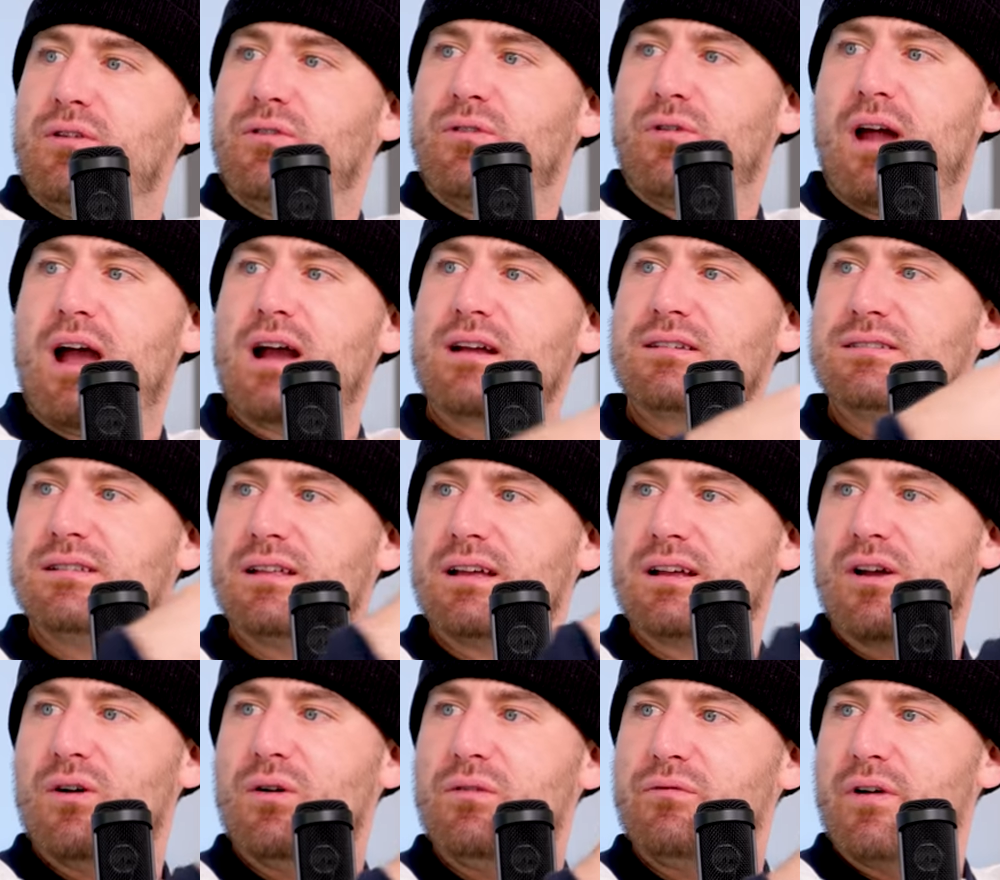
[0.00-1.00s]
little cracks to
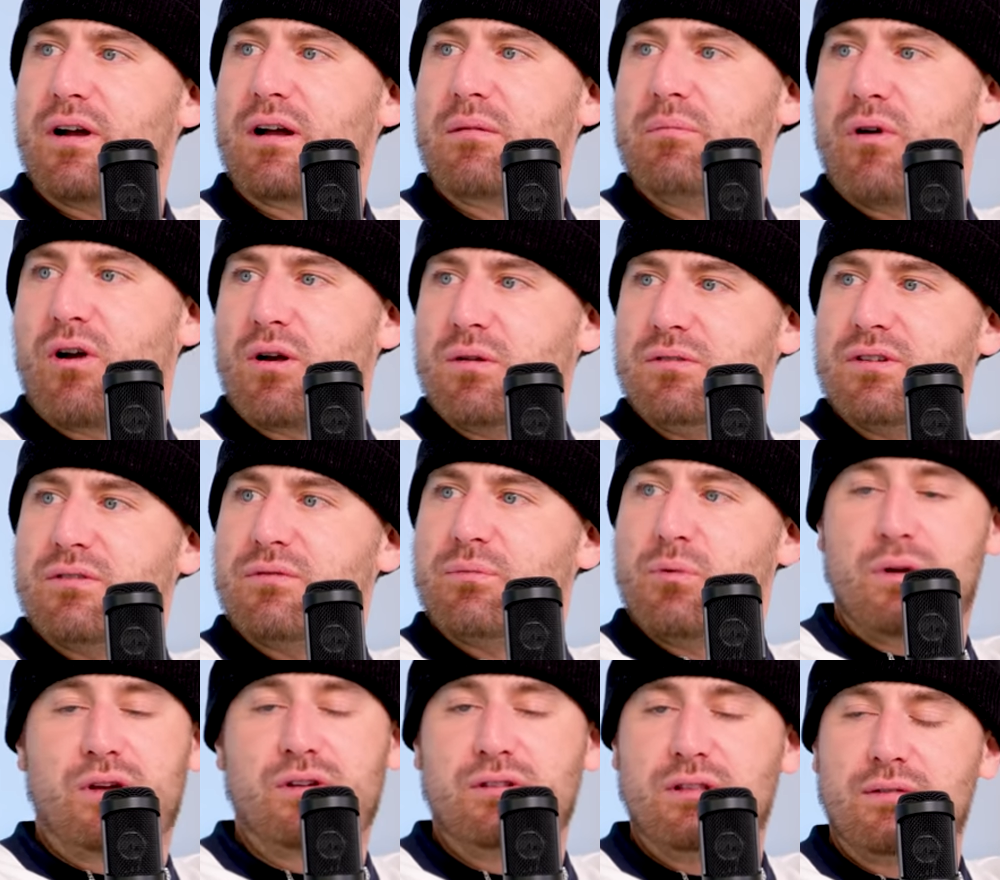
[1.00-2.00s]
like go and fucking party. But
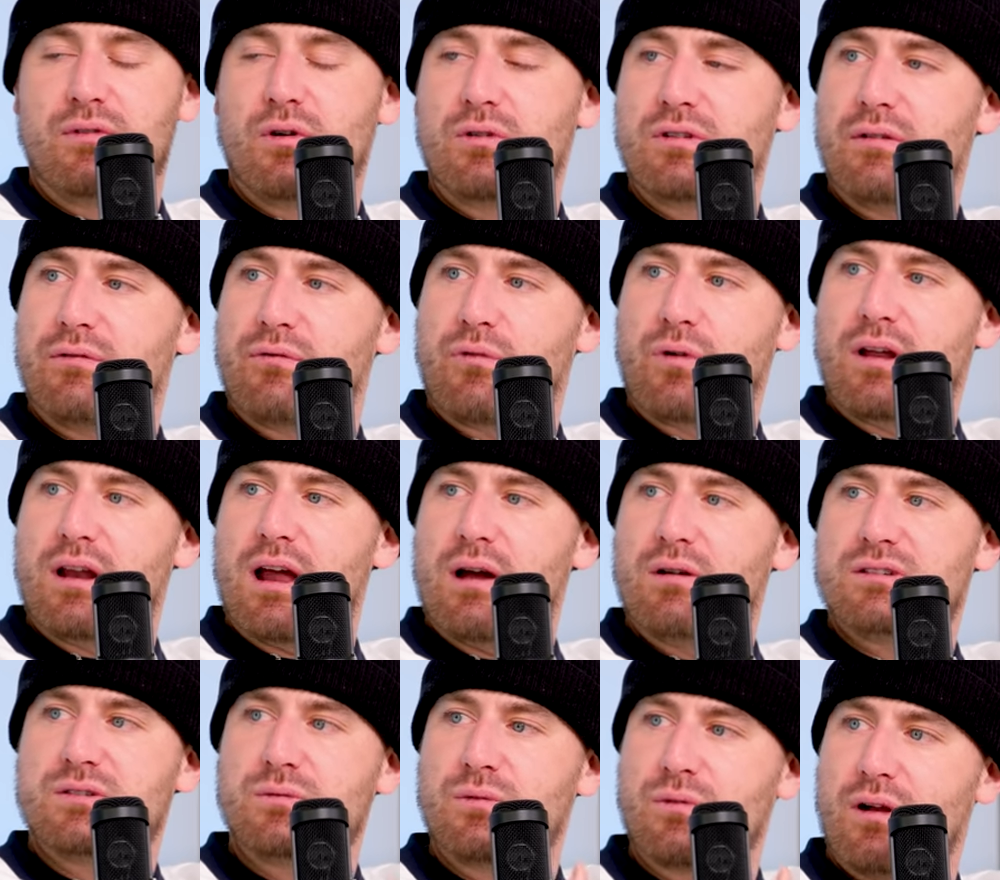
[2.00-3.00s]
we couldn't leave the hotel 48
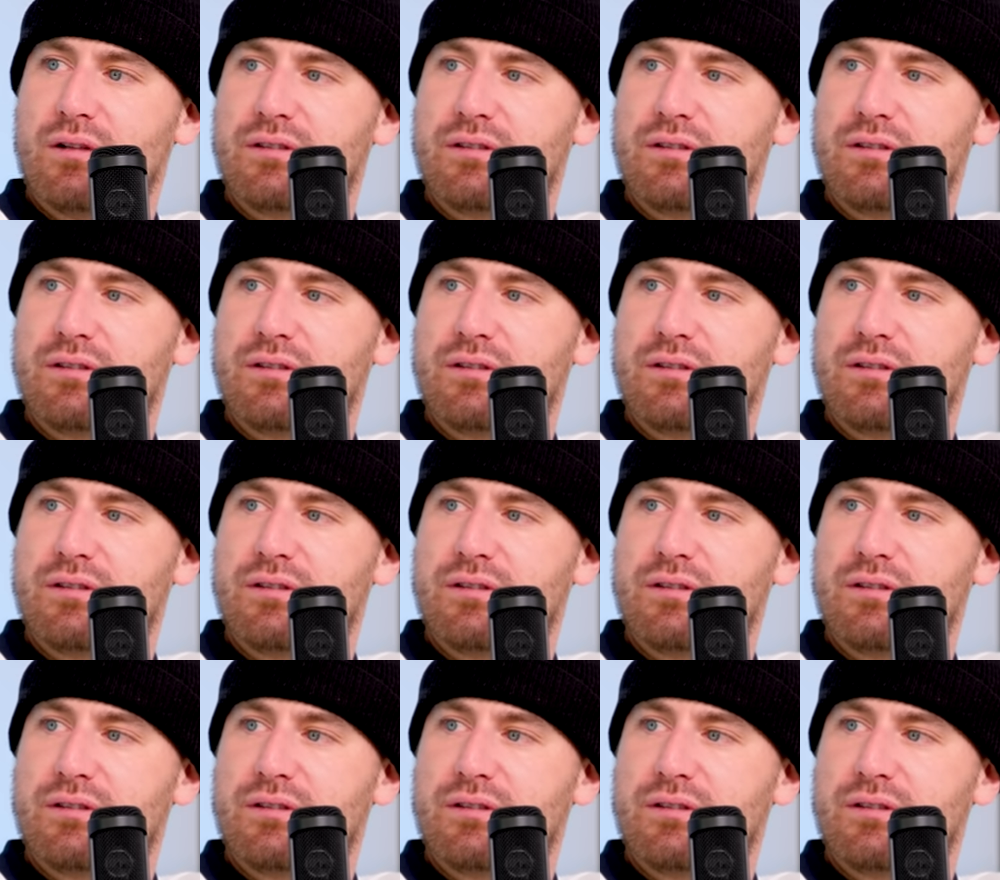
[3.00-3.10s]
hours, so we